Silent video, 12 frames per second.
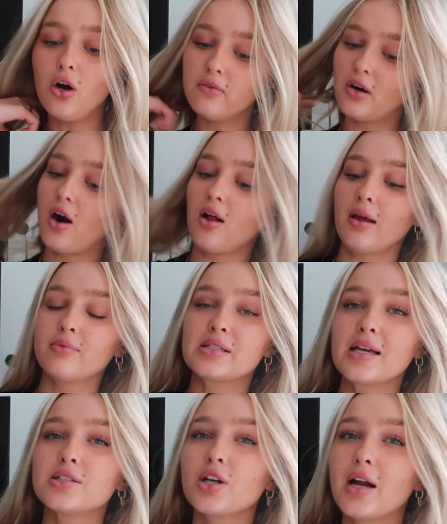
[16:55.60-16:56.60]
Overall, I would
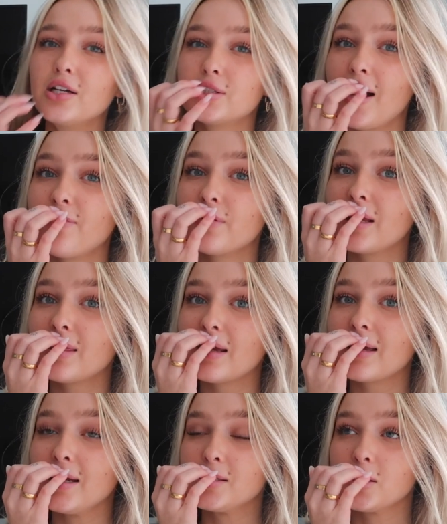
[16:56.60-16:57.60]
say it's good. I definitely think
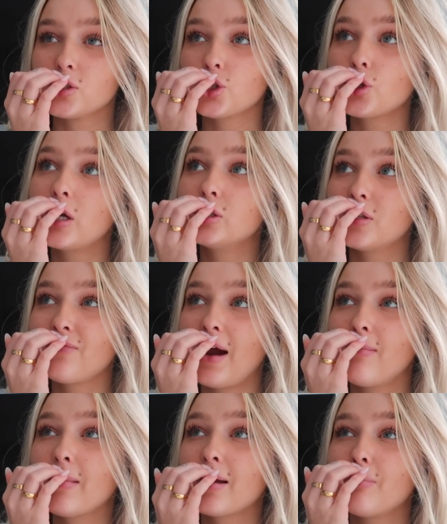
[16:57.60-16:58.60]
it is a strange
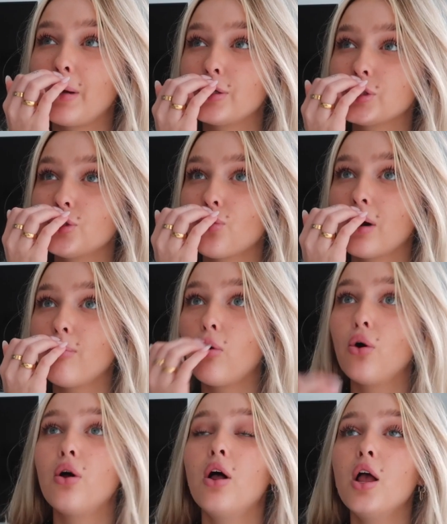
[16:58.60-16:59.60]
environment compared to
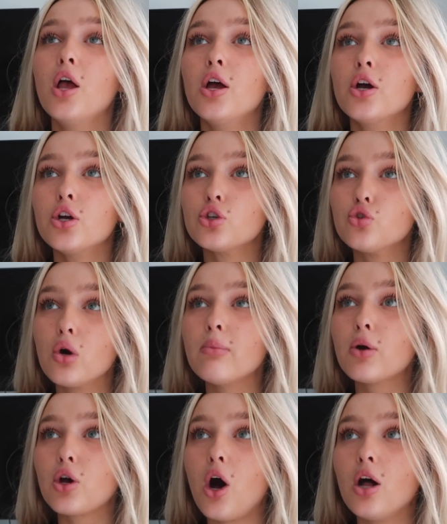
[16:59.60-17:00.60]
normal
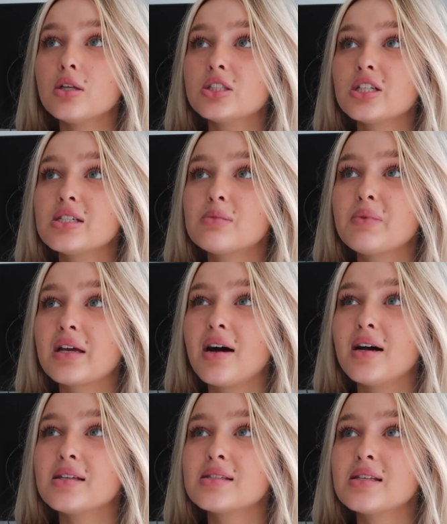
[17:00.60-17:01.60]
colleges,
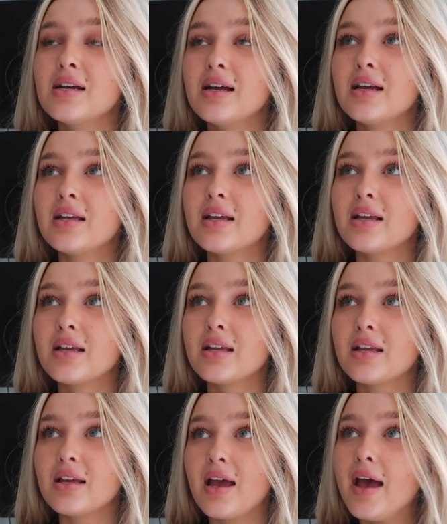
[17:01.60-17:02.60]
because
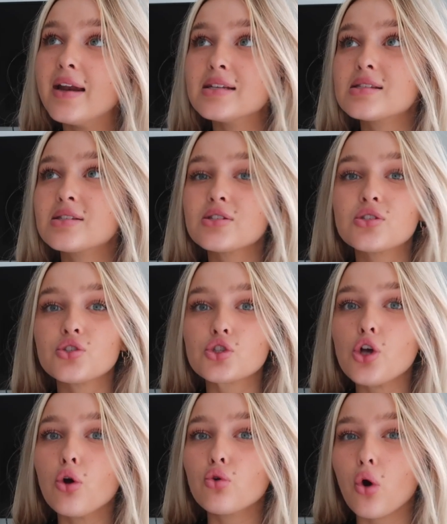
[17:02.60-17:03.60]
it is
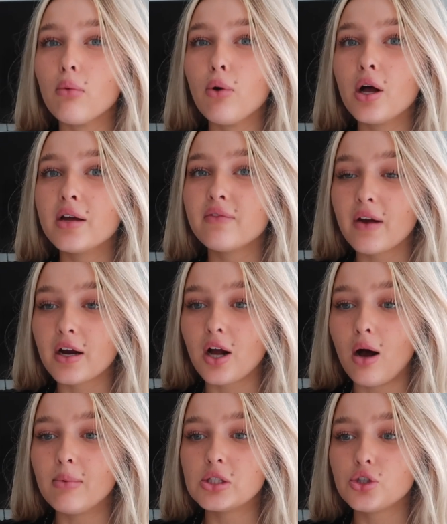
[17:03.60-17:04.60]
so normal and very
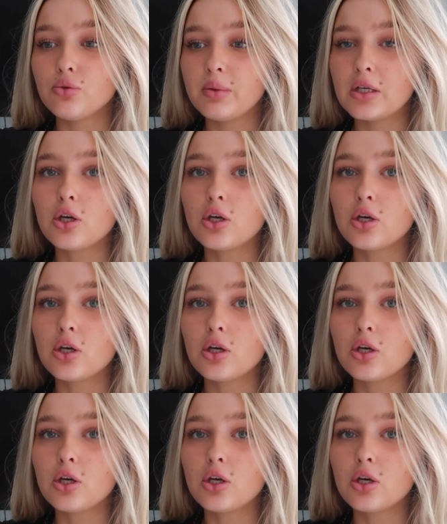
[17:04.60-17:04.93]
common to be